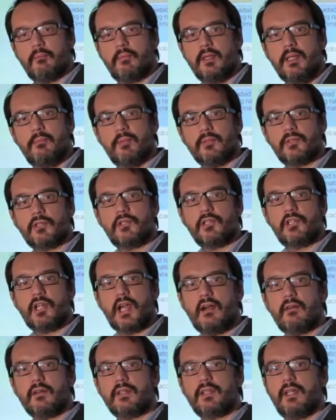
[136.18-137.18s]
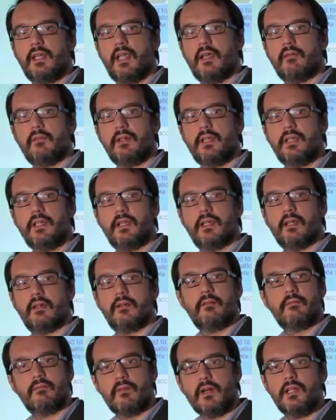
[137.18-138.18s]
people to charity every year.
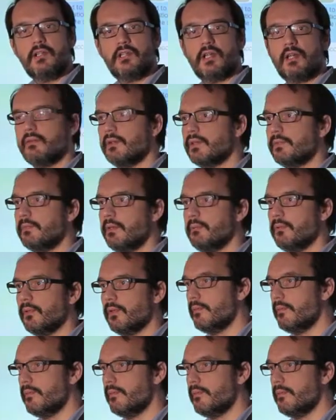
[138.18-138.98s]
Very generous people, the